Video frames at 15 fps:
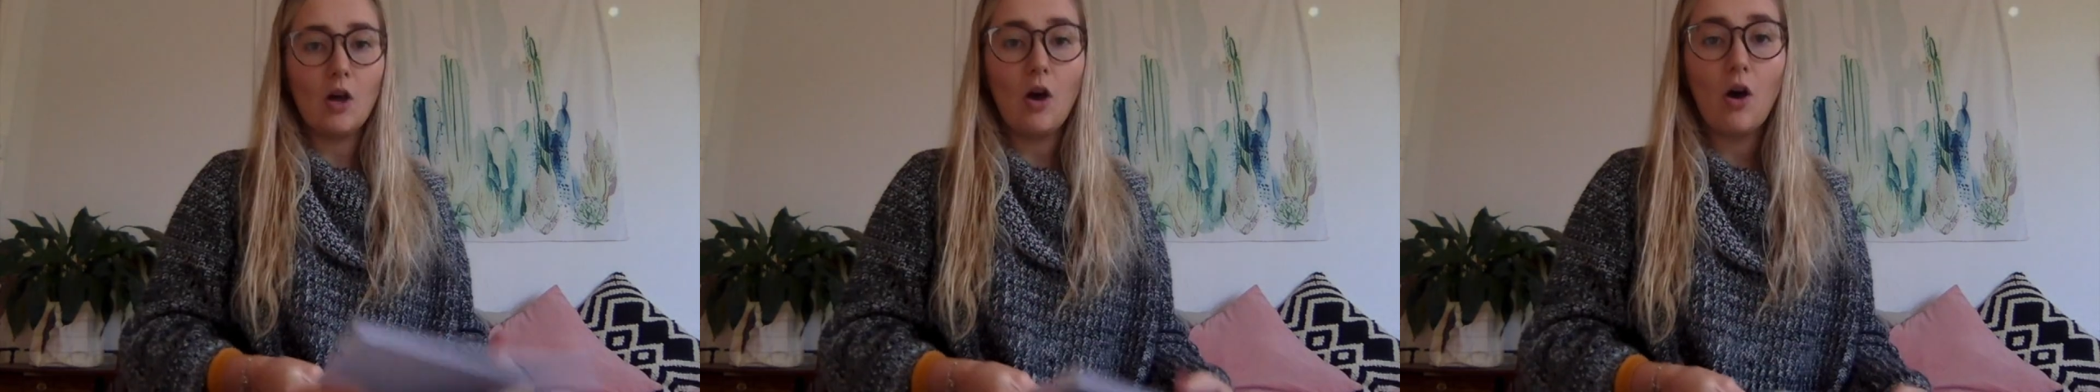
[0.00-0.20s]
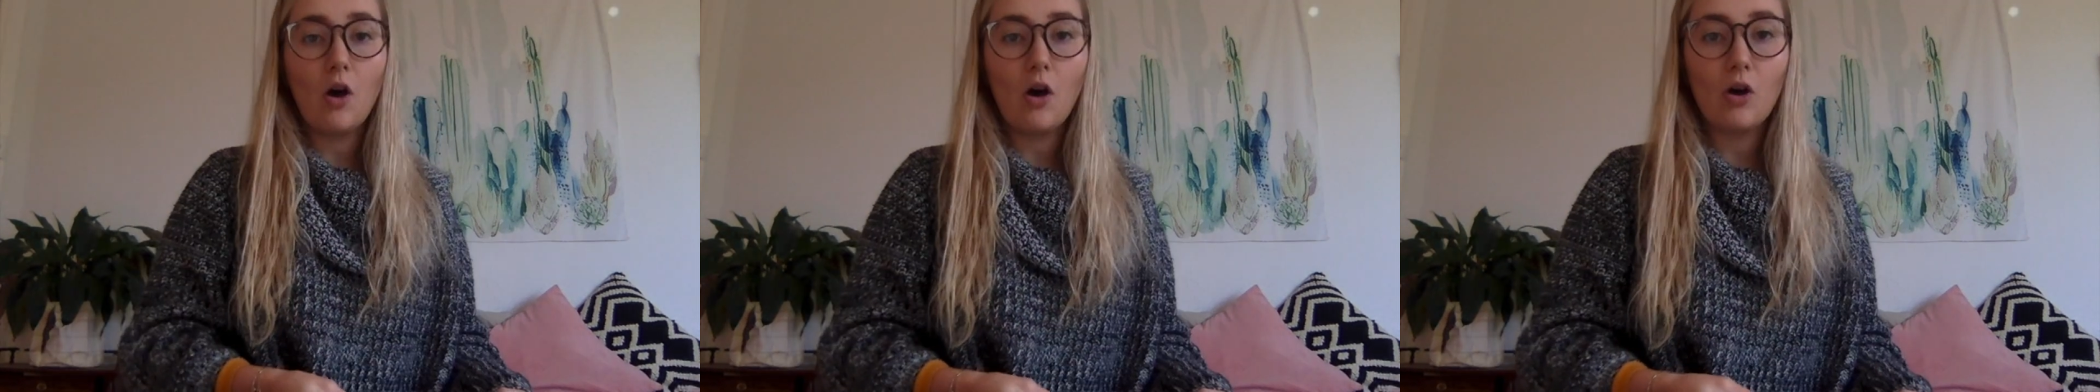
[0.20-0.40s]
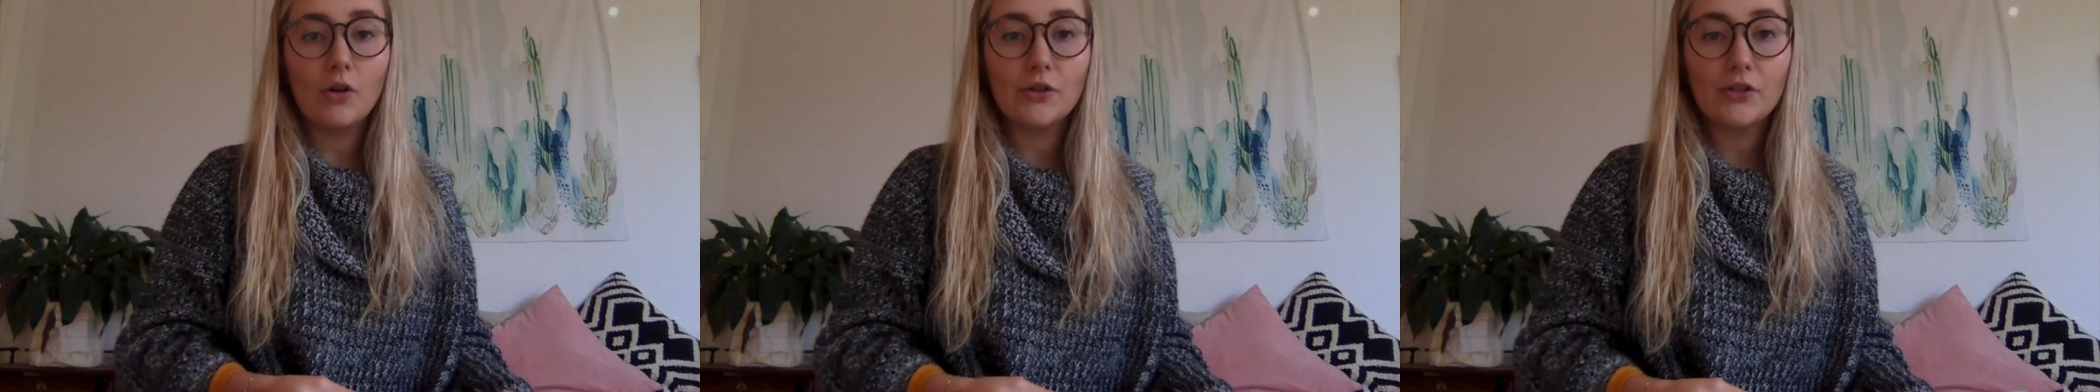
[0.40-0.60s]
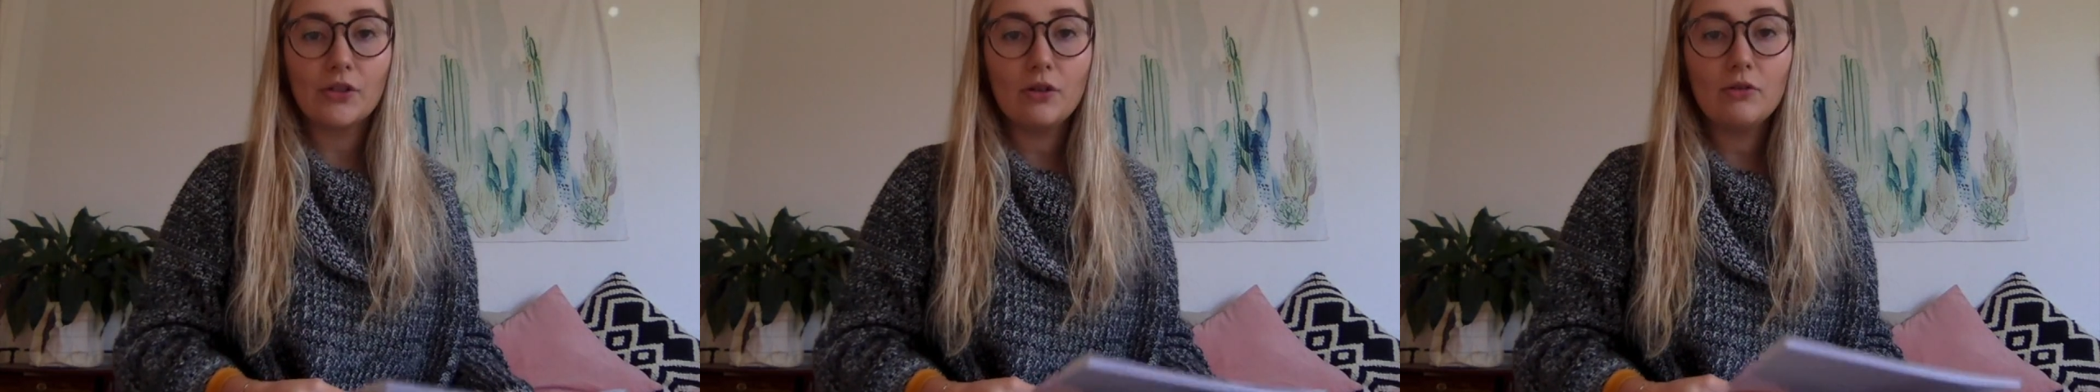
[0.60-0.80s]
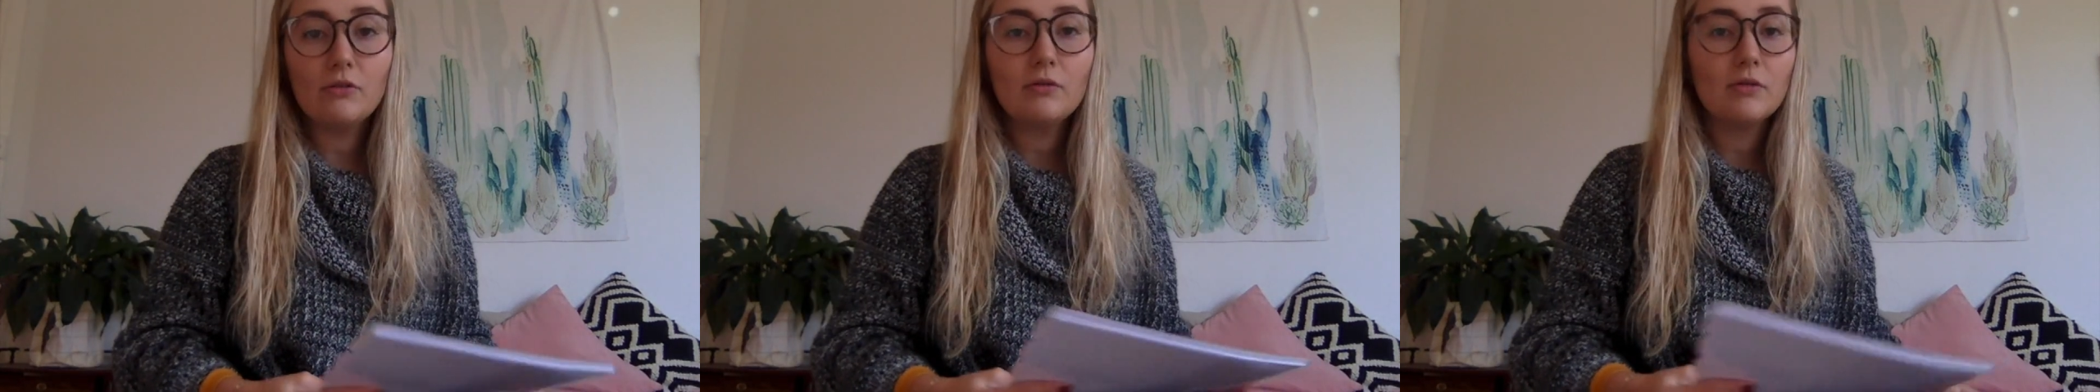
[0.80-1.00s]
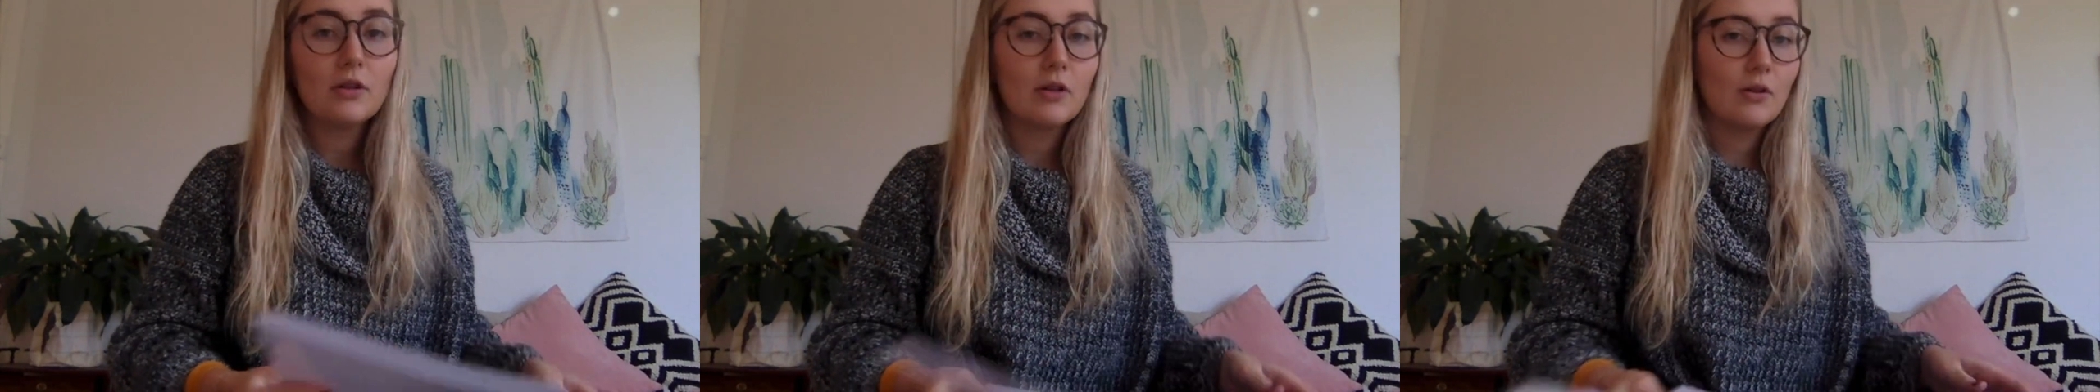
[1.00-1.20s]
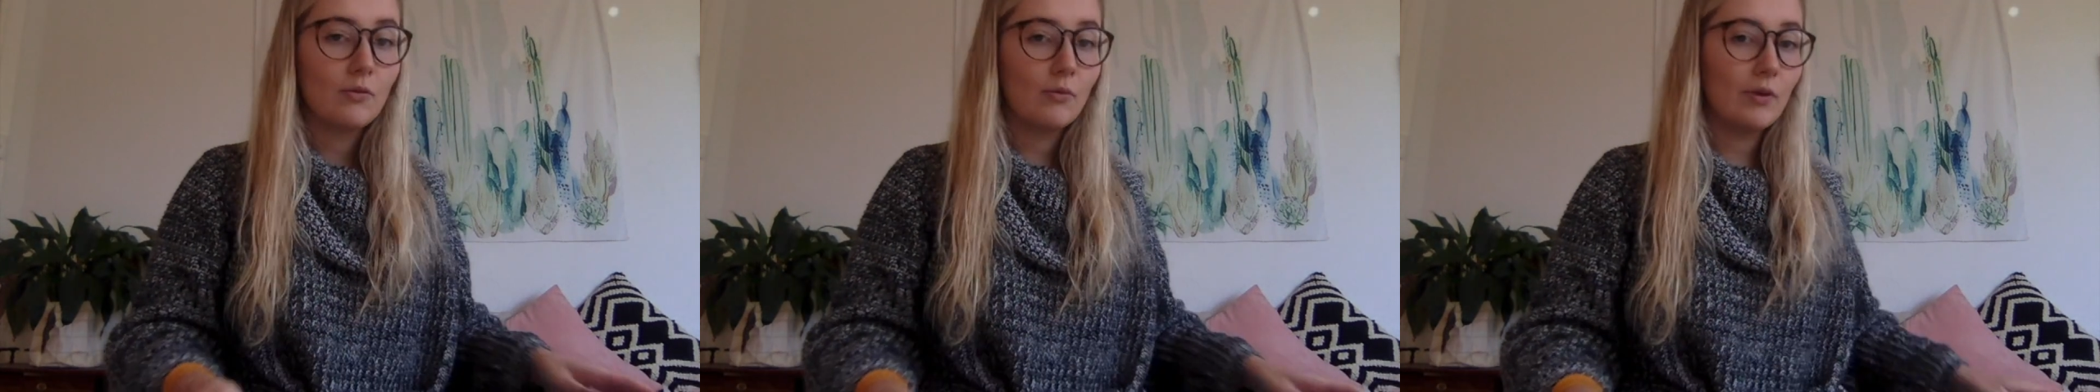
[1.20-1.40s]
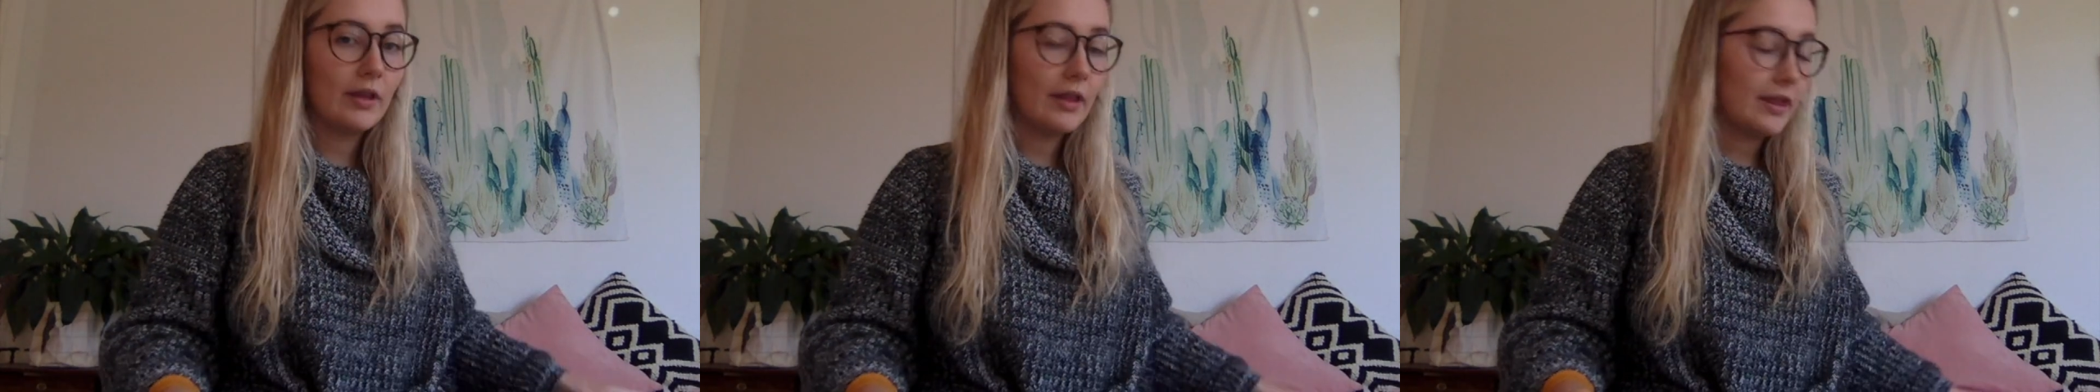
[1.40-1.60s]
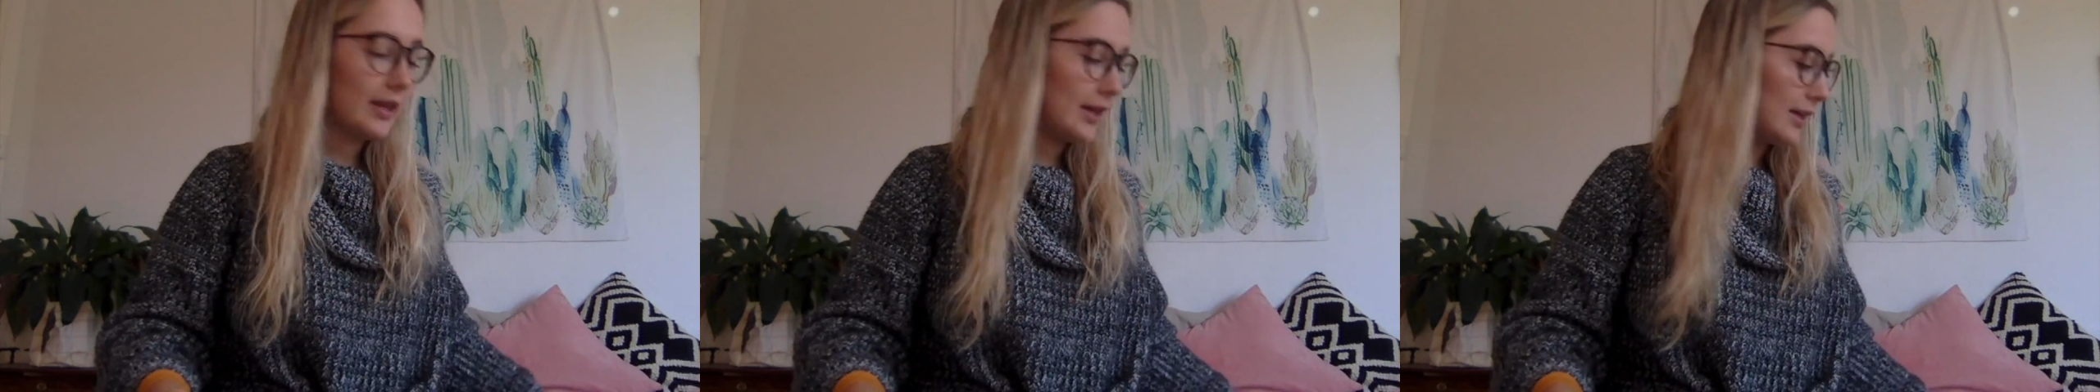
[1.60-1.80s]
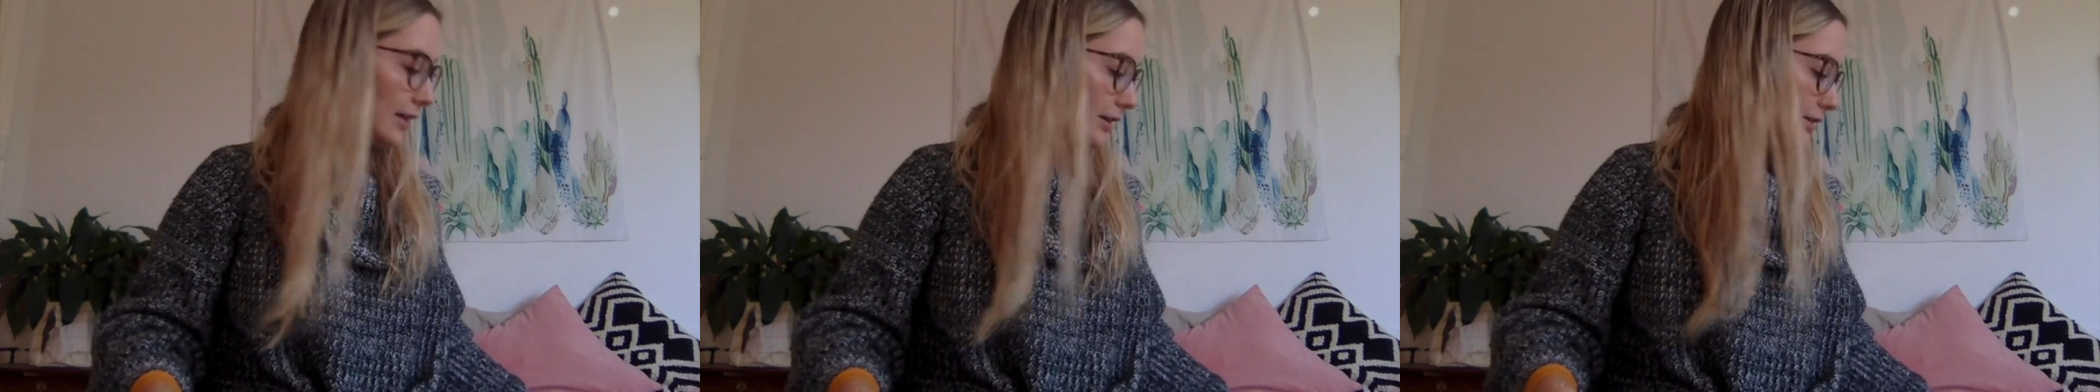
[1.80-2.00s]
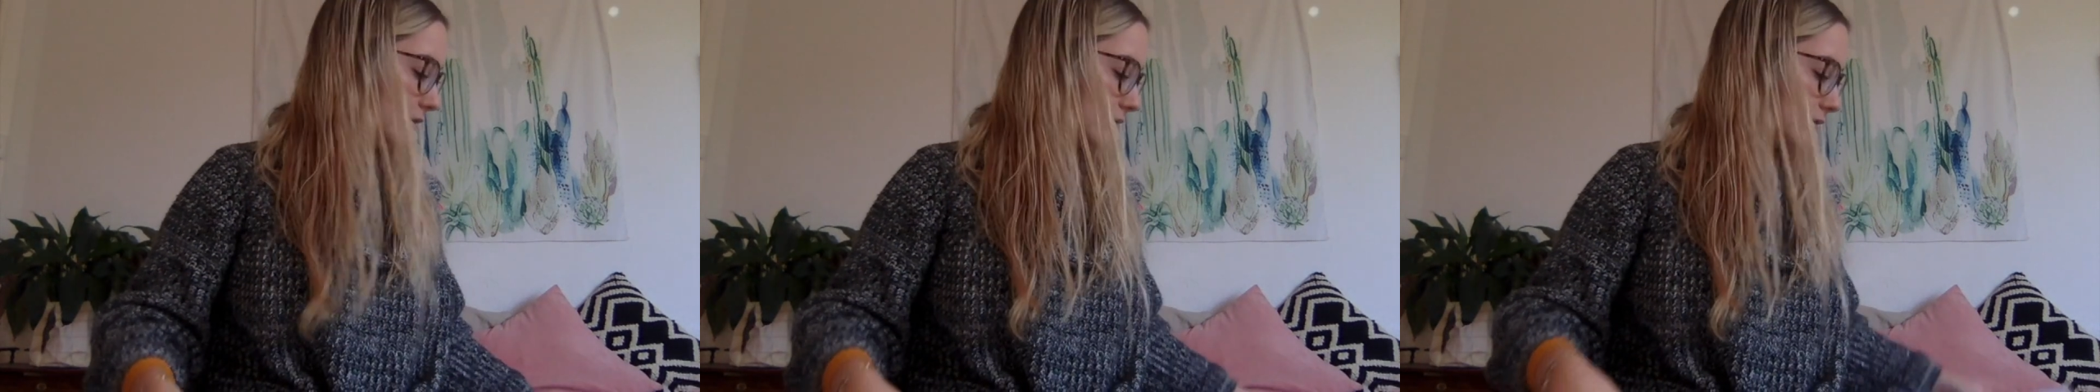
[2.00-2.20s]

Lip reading: Also, one thing